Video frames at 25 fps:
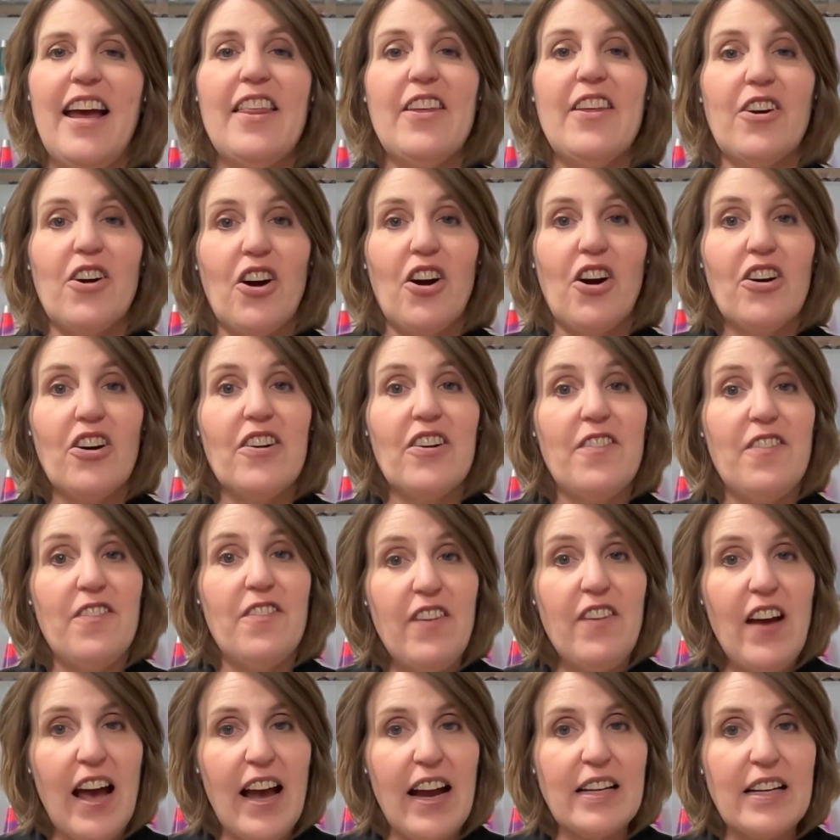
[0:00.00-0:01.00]
There are, in
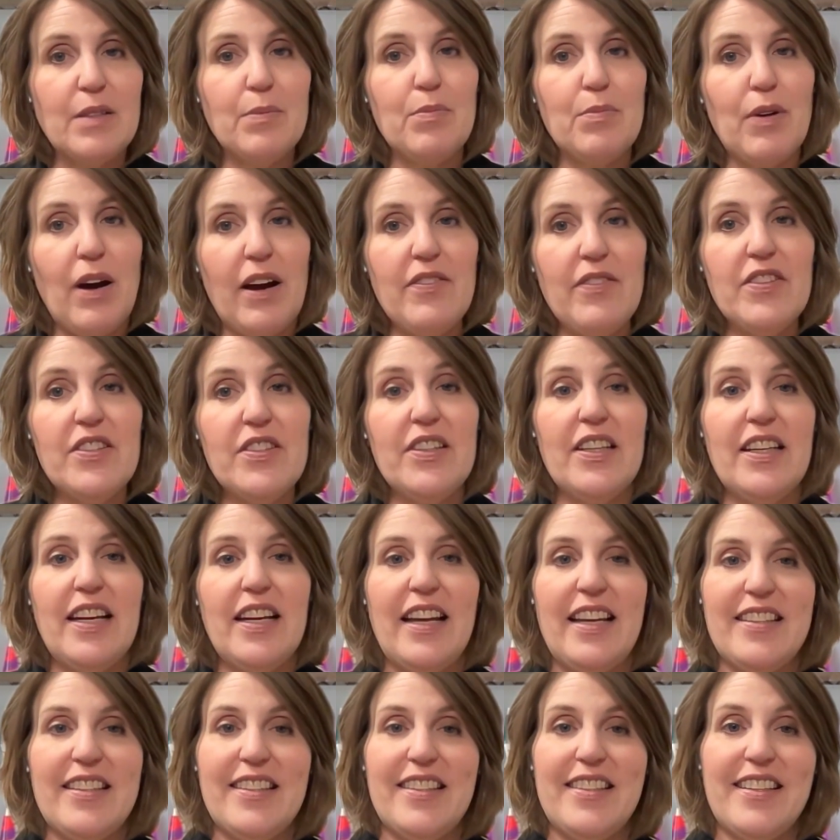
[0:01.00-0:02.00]
fact,
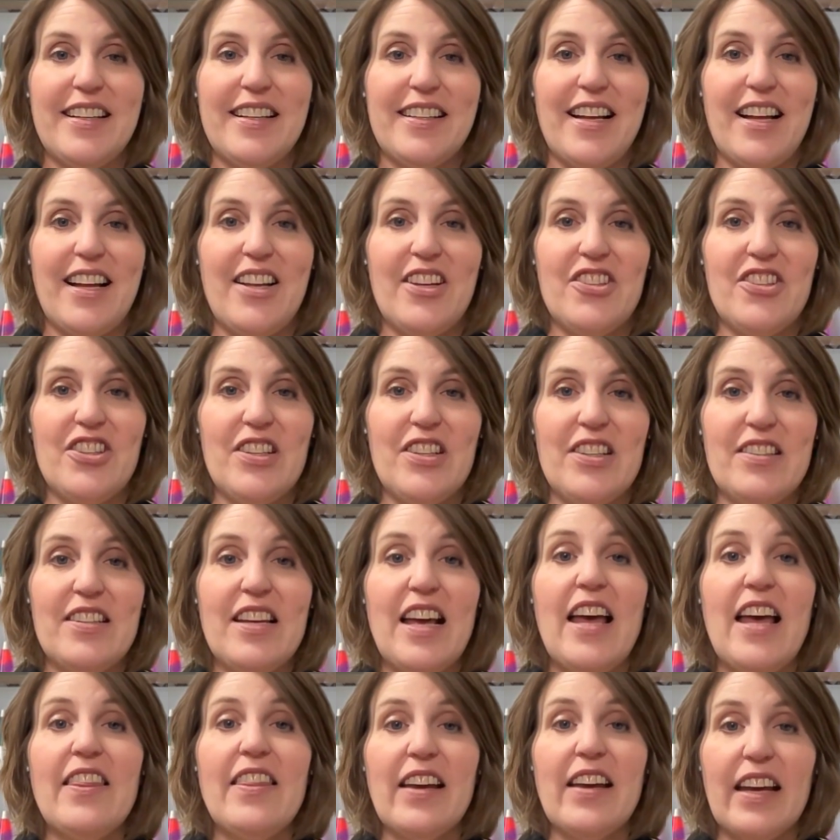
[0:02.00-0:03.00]
privacy-enhancing technologies
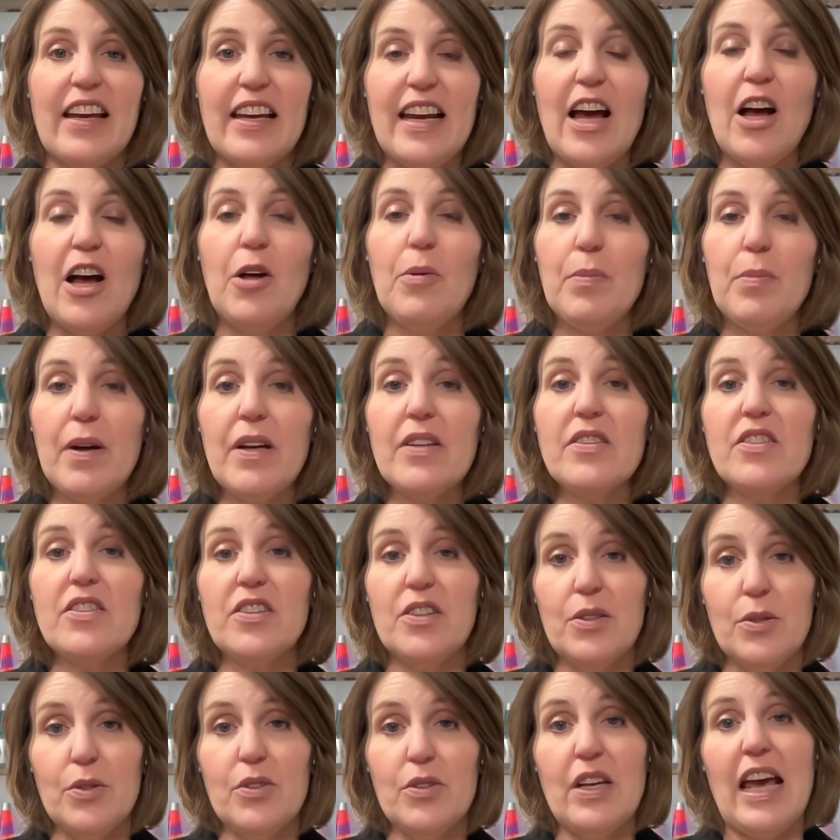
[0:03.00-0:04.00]
that can help us
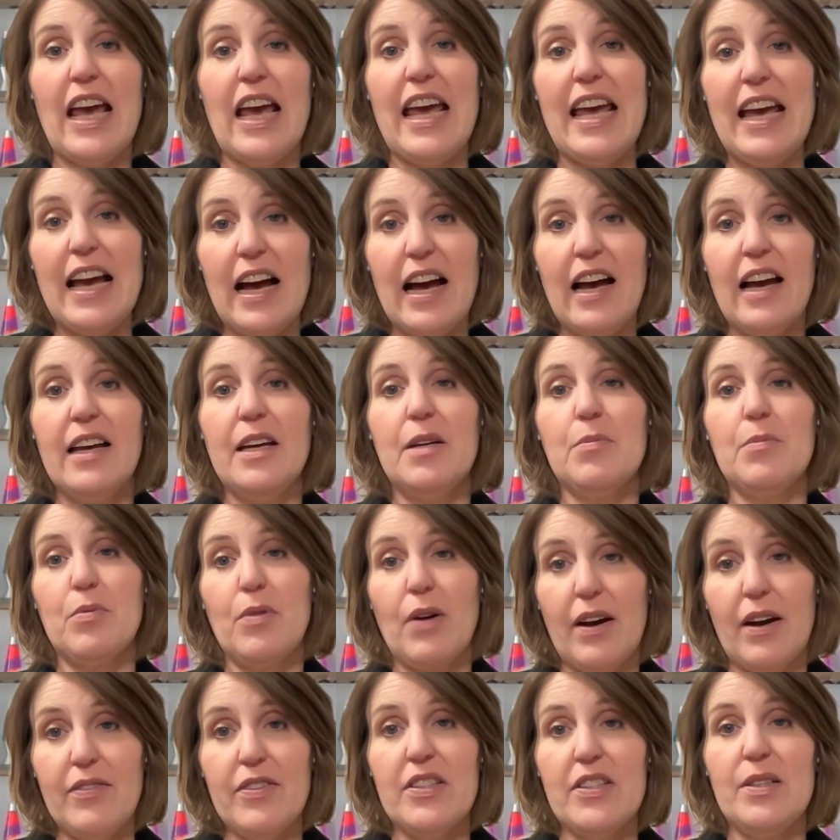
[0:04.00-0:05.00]
use AI in
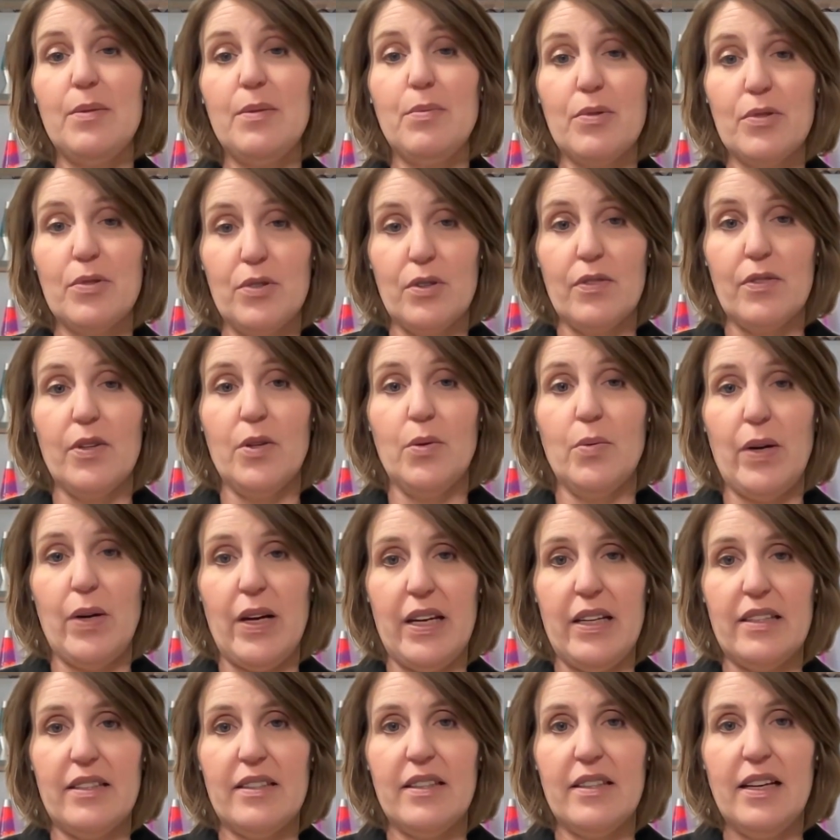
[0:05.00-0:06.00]
privacy-preserving
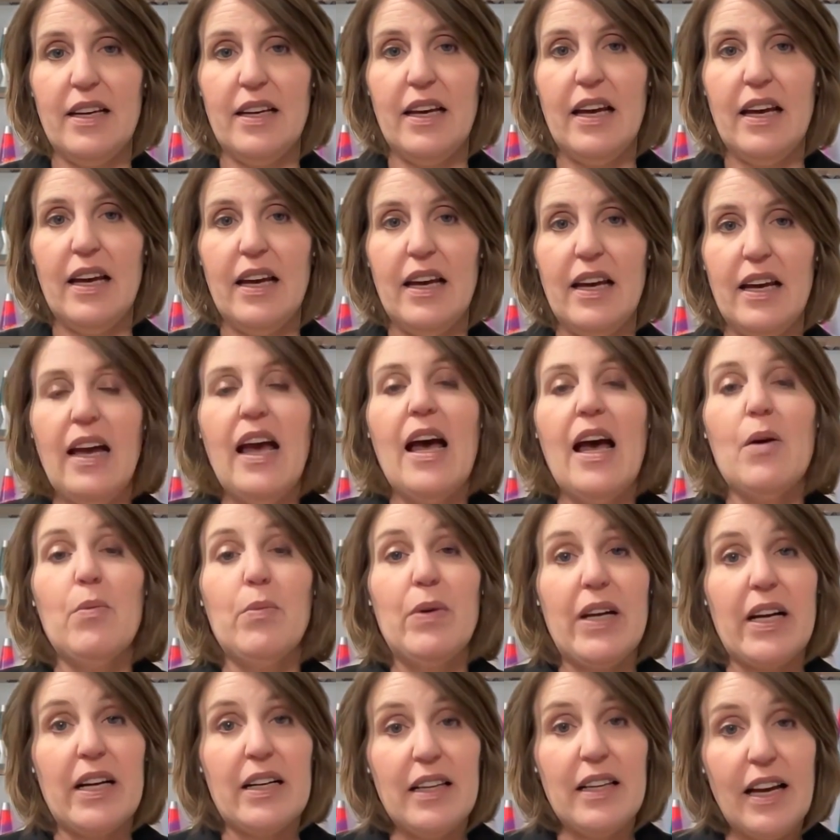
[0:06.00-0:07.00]
ways. And
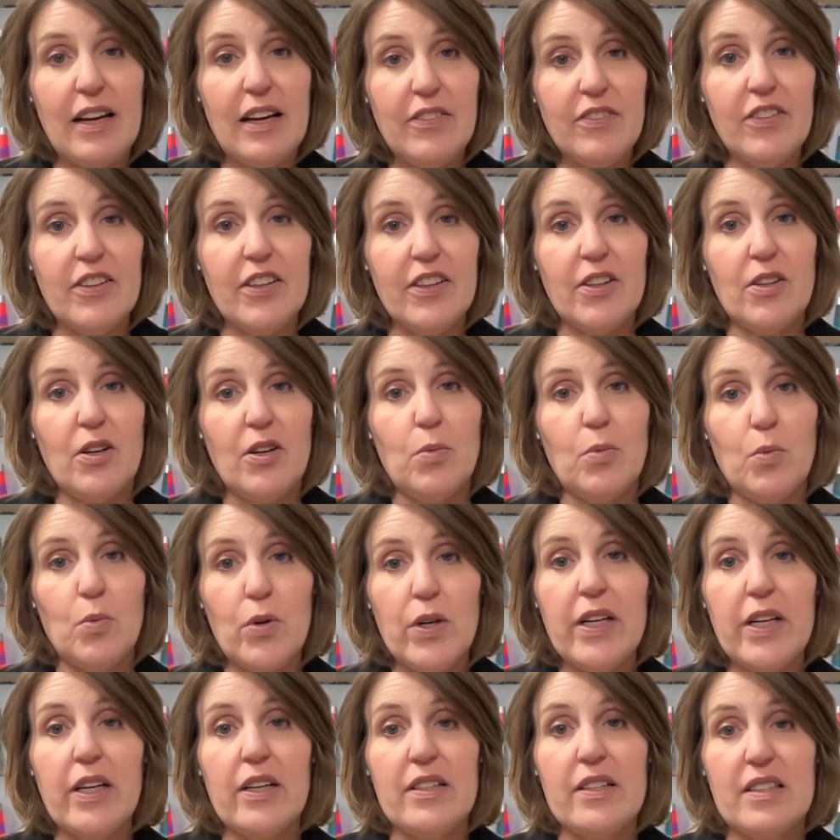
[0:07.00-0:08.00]
we at Cloudflare are
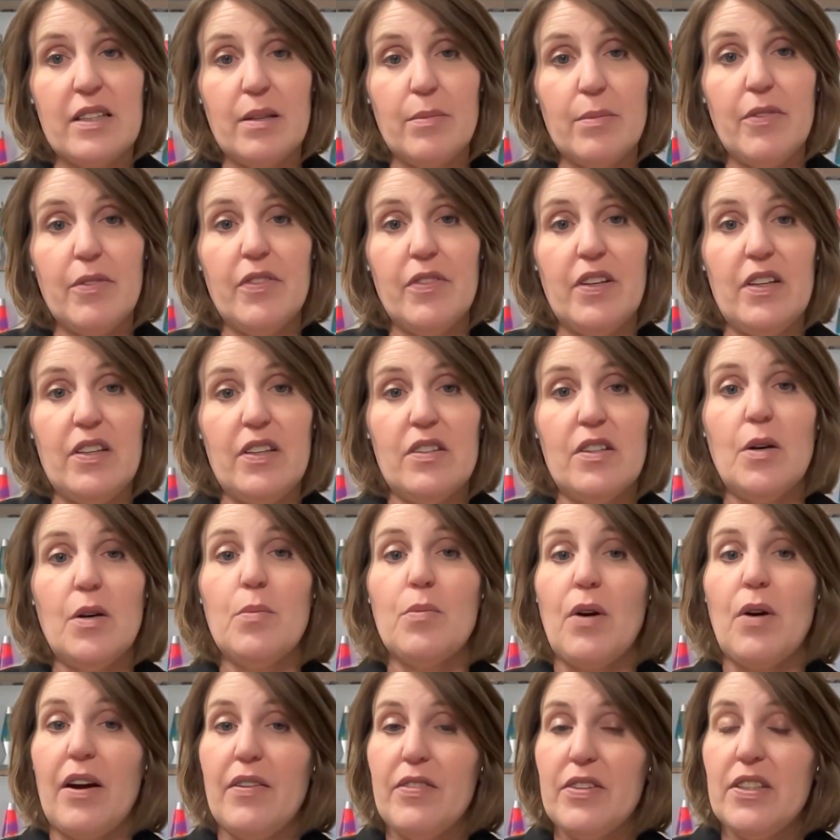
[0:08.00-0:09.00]
working on some of these
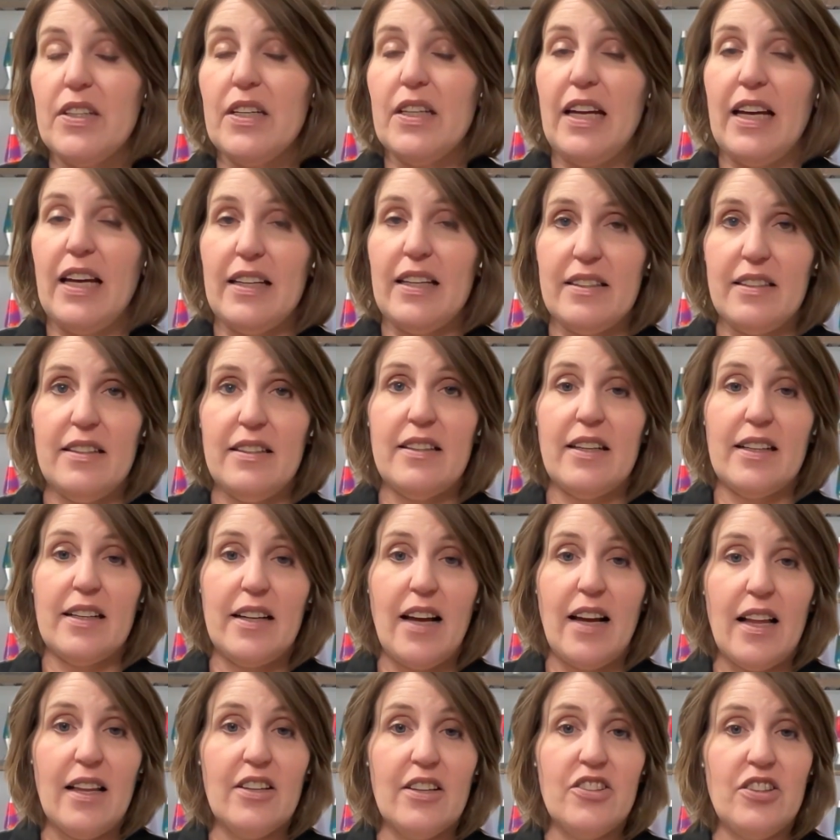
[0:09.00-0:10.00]
privacy-enhancing
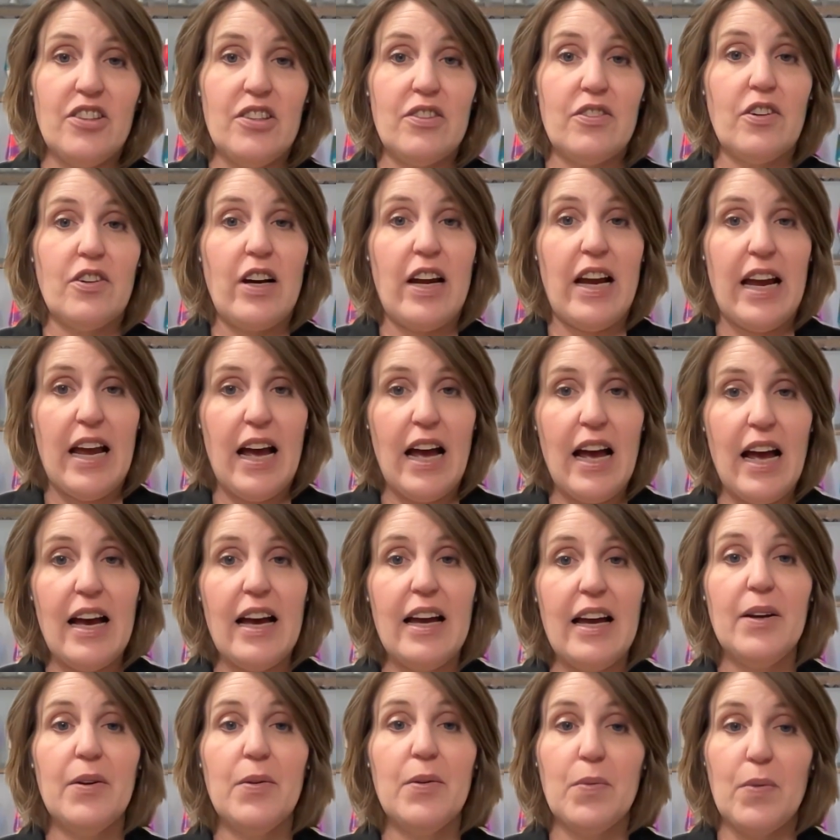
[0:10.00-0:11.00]
technologies for
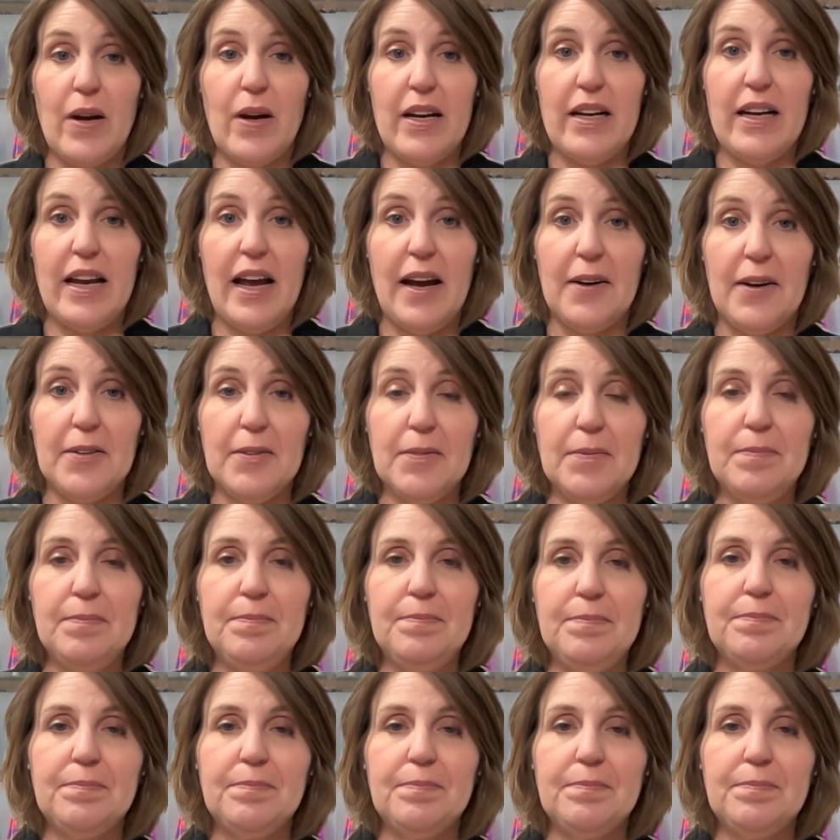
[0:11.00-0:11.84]
AI right now.